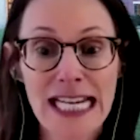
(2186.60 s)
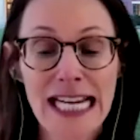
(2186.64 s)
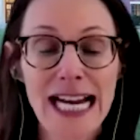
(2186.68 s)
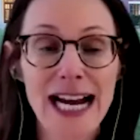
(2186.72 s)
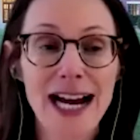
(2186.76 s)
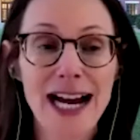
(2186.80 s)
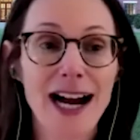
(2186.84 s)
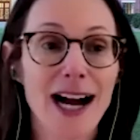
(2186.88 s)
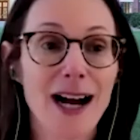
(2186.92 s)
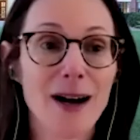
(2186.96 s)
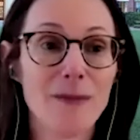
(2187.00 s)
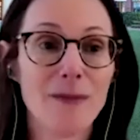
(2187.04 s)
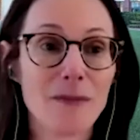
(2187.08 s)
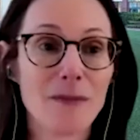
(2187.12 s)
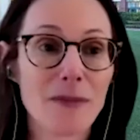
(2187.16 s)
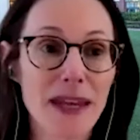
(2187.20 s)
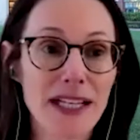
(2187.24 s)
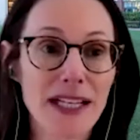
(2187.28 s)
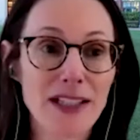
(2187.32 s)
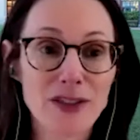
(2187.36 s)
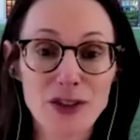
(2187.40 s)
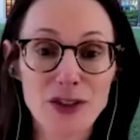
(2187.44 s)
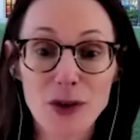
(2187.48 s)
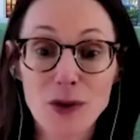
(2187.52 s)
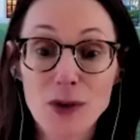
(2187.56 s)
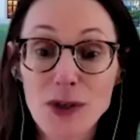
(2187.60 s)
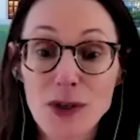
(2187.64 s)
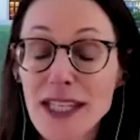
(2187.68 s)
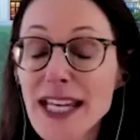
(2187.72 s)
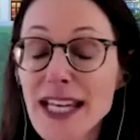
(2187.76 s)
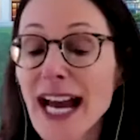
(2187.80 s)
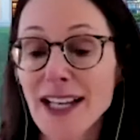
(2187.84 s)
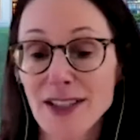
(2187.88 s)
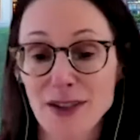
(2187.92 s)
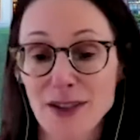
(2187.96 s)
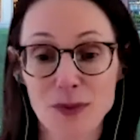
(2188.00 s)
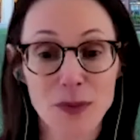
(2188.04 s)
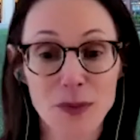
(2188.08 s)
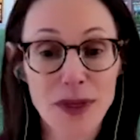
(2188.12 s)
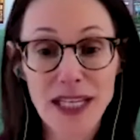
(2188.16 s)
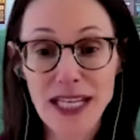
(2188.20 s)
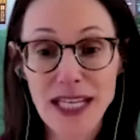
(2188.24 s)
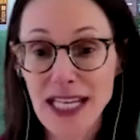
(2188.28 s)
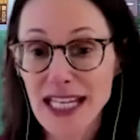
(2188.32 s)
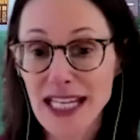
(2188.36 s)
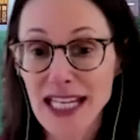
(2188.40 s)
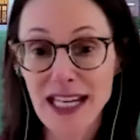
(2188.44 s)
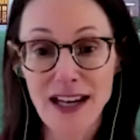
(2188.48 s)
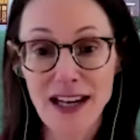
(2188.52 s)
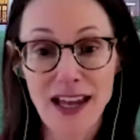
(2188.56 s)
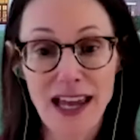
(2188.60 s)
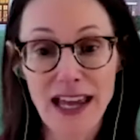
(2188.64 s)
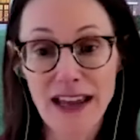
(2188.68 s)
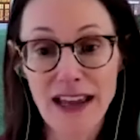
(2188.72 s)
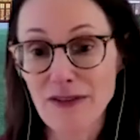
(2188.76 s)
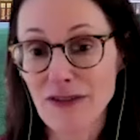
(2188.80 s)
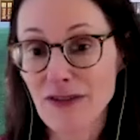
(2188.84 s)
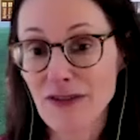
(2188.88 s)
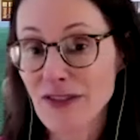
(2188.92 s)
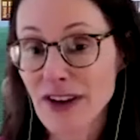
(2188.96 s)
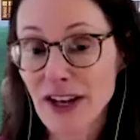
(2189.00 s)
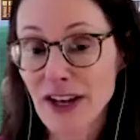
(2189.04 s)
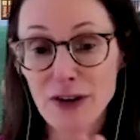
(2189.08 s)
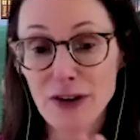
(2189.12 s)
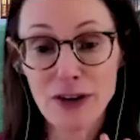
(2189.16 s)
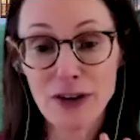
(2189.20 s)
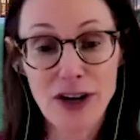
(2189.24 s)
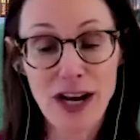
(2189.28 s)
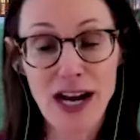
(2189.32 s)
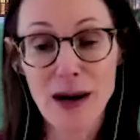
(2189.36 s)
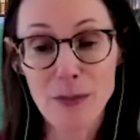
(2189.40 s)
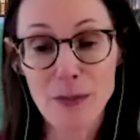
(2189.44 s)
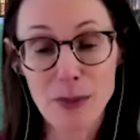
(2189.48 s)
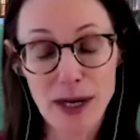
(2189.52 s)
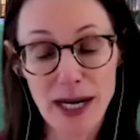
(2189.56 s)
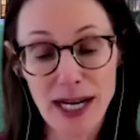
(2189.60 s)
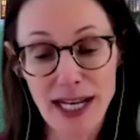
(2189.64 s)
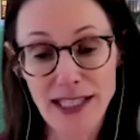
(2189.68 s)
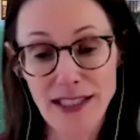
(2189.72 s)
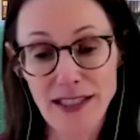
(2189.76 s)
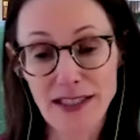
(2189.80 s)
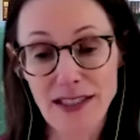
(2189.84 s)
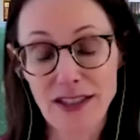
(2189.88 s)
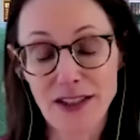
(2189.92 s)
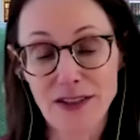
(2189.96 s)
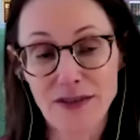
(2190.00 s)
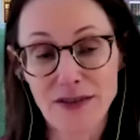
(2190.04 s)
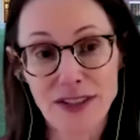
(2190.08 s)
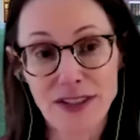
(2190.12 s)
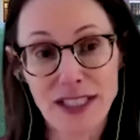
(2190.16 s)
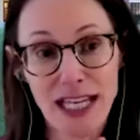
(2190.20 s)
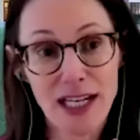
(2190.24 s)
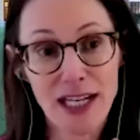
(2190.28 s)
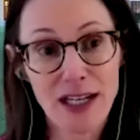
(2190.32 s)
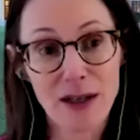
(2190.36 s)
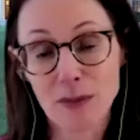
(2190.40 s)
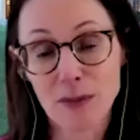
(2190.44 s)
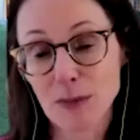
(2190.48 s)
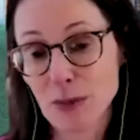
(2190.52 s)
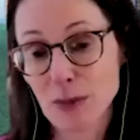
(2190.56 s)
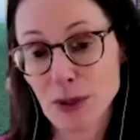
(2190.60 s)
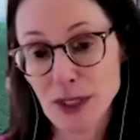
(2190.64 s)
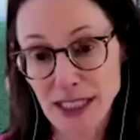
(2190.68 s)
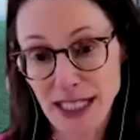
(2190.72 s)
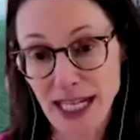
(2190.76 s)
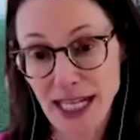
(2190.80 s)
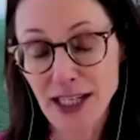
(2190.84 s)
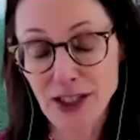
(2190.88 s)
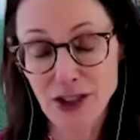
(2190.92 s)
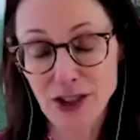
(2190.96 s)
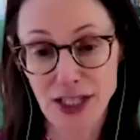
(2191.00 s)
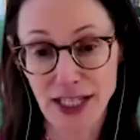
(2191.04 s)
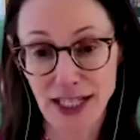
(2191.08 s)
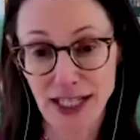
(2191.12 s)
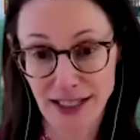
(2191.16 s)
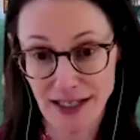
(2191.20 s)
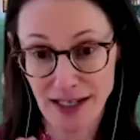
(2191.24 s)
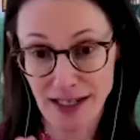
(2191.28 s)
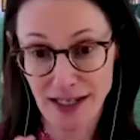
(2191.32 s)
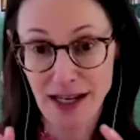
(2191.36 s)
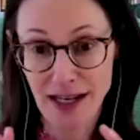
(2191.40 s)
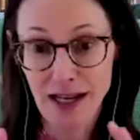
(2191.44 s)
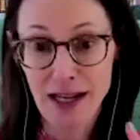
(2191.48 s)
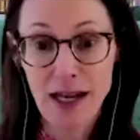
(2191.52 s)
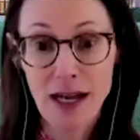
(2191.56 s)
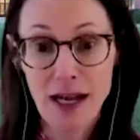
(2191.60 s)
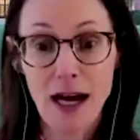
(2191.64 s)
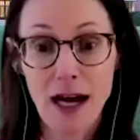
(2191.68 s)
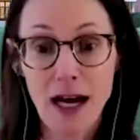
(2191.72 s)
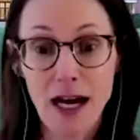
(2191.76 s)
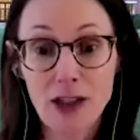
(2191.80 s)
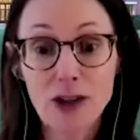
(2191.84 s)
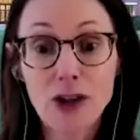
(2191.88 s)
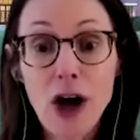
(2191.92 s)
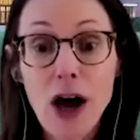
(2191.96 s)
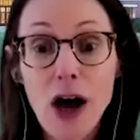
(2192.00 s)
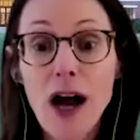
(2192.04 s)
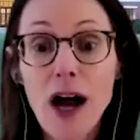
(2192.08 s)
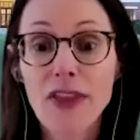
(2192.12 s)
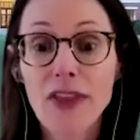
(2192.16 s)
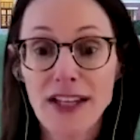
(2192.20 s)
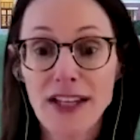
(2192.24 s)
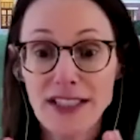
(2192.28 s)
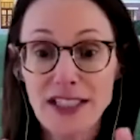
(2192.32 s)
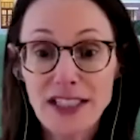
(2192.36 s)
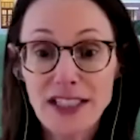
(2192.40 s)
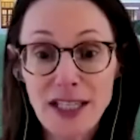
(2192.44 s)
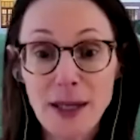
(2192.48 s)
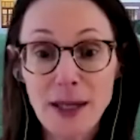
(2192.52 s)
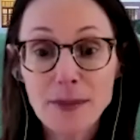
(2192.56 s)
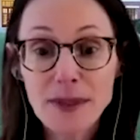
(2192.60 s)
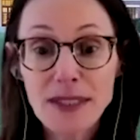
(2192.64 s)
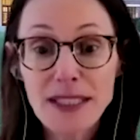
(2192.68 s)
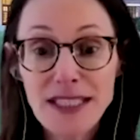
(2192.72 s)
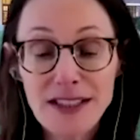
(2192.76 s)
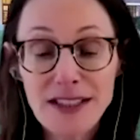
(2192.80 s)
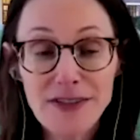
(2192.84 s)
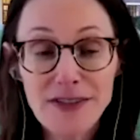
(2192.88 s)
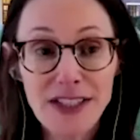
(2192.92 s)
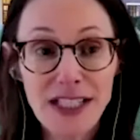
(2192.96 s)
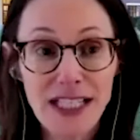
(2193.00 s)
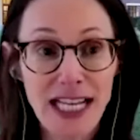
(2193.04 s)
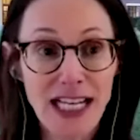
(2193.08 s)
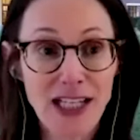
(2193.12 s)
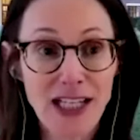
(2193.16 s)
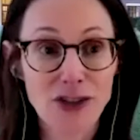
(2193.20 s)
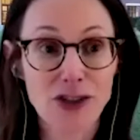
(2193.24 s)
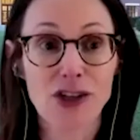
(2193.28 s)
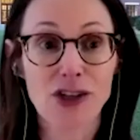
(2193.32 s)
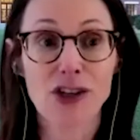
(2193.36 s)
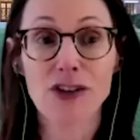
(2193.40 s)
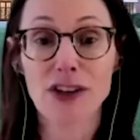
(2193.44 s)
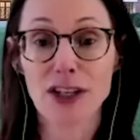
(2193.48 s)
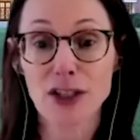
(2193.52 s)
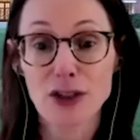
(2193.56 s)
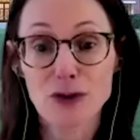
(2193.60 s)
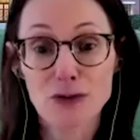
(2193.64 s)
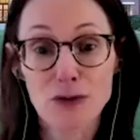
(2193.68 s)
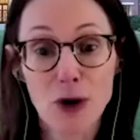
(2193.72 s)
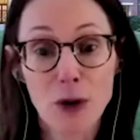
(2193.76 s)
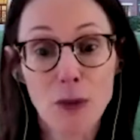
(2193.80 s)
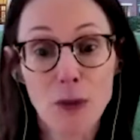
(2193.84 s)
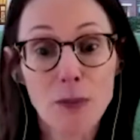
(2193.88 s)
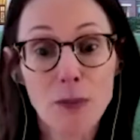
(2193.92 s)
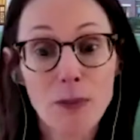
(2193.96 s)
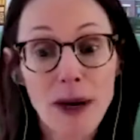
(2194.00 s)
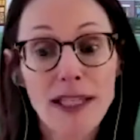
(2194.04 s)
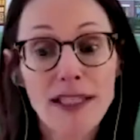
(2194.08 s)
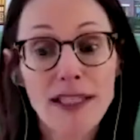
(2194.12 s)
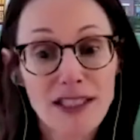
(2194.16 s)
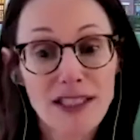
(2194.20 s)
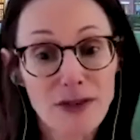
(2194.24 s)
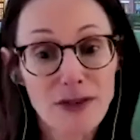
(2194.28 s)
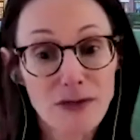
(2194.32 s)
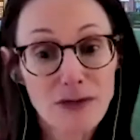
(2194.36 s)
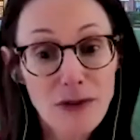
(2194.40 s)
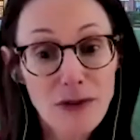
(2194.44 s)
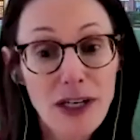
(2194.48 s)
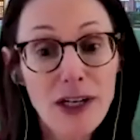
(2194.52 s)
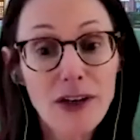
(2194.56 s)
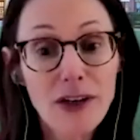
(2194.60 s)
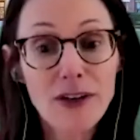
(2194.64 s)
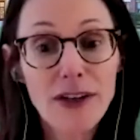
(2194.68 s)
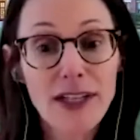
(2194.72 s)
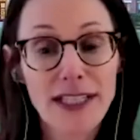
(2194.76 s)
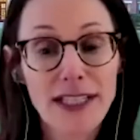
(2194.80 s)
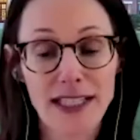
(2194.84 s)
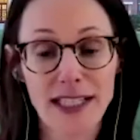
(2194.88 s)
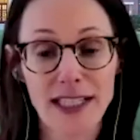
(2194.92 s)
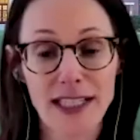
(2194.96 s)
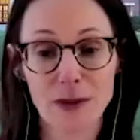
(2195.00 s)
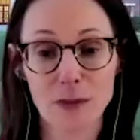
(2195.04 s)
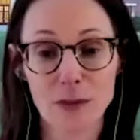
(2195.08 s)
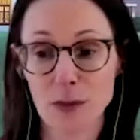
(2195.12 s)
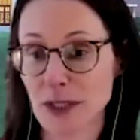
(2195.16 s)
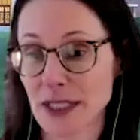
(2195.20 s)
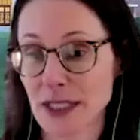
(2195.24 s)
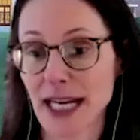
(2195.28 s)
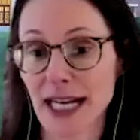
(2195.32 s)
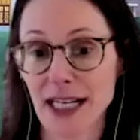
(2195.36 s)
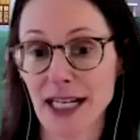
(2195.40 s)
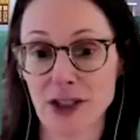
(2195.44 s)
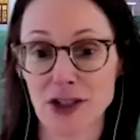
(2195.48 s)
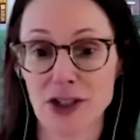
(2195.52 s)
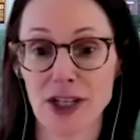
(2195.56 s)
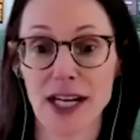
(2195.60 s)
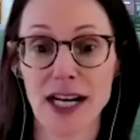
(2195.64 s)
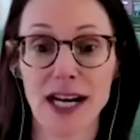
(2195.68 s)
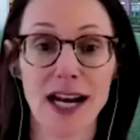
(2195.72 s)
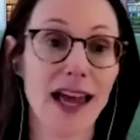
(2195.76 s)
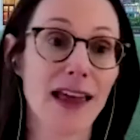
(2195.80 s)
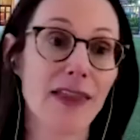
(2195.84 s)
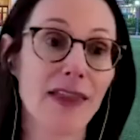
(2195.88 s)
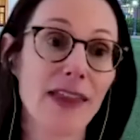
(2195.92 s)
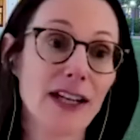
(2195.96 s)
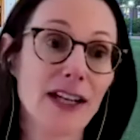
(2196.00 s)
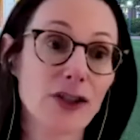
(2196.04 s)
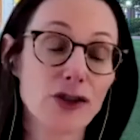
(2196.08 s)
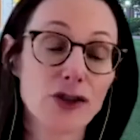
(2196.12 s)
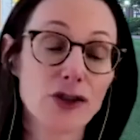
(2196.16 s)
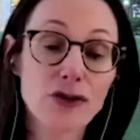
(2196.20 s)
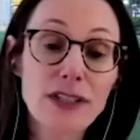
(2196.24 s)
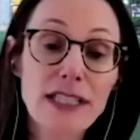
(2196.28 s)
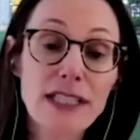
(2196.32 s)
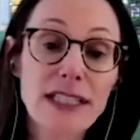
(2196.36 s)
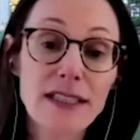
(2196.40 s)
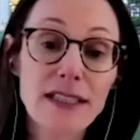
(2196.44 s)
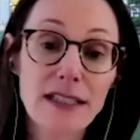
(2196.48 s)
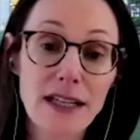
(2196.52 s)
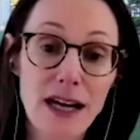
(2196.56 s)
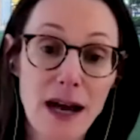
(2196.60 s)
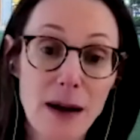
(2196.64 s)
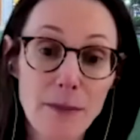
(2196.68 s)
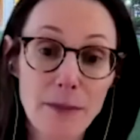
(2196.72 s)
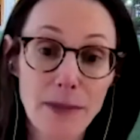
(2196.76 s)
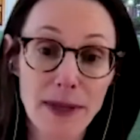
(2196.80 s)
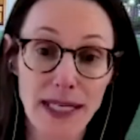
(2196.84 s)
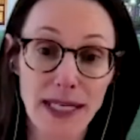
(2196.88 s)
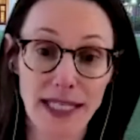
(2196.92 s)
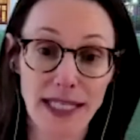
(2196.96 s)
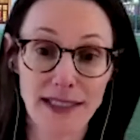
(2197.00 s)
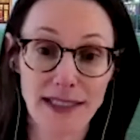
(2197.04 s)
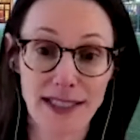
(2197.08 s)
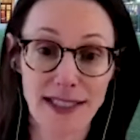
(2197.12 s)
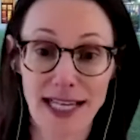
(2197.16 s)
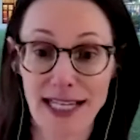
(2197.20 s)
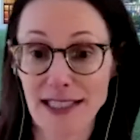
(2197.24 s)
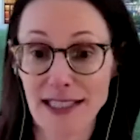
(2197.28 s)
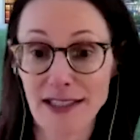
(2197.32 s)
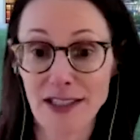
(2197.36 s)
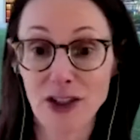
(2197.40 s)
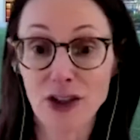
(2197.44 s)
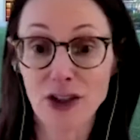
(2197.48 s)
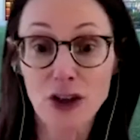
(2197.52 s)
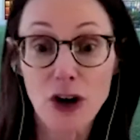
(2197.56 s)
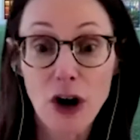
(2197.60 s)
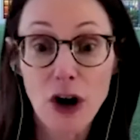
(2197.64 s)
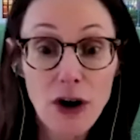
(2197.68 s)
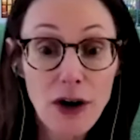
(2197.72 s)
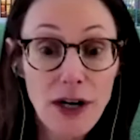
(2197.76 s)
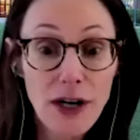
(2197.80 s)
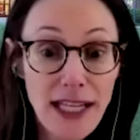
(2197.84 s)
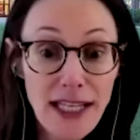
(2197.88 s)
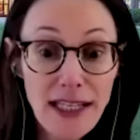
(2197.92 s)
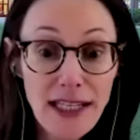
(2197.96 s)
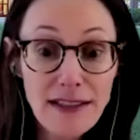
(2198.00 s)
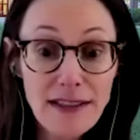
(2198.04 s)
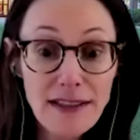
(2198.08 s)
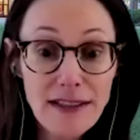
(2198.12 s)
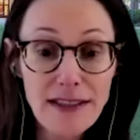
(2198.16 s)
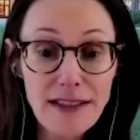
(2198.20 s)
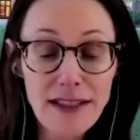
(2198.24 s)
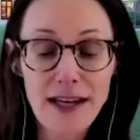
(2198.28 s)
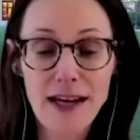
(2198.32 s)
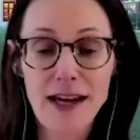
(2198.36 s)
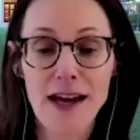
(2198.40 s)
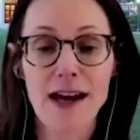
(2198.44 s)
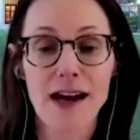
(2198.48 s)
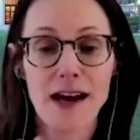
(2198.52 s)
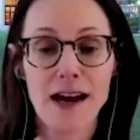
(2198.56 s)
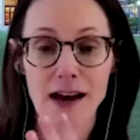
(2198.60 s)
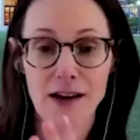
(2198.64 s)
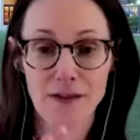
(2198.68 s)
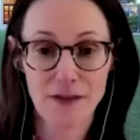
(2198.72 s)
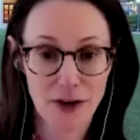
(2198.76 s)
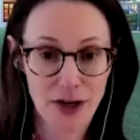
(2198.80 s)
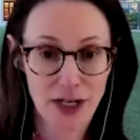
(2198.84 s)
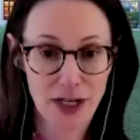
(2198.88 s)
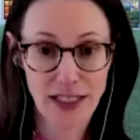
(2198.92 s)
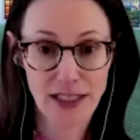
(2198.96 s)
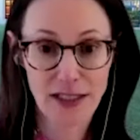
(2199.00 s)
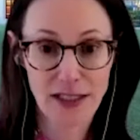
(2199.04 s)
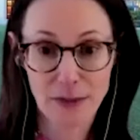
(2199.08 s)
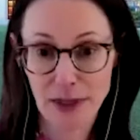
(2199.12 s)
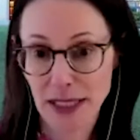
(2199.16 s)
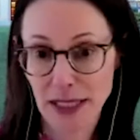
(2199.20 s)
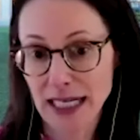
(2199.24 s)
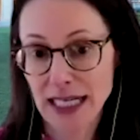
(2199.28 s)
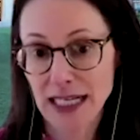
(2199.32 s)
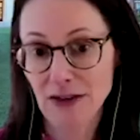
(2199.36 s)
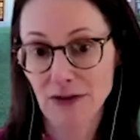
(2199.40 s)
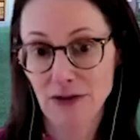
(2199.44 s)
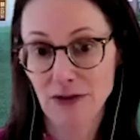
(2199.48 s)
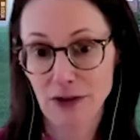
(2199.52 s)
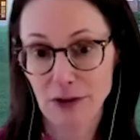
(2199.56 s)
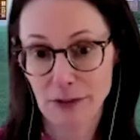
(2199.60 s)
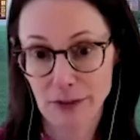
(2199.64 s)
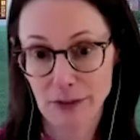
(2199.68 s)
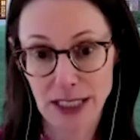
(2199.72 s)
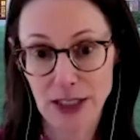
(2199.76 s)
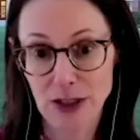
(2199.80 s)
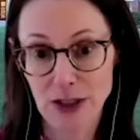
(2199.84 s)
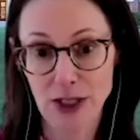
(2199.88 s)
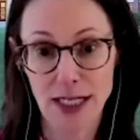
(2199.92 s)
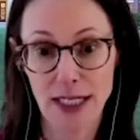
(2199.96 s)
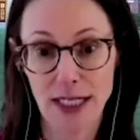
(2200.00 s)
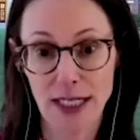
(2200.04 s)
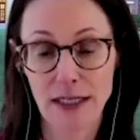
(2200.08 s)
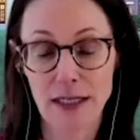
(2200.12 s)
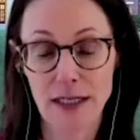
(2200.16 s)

And so, yes, we need a federal comprehensive data protection law that's substantive in nature, that's robust and rigorous in its protection, and that treats companies as the guardians of our intimate information.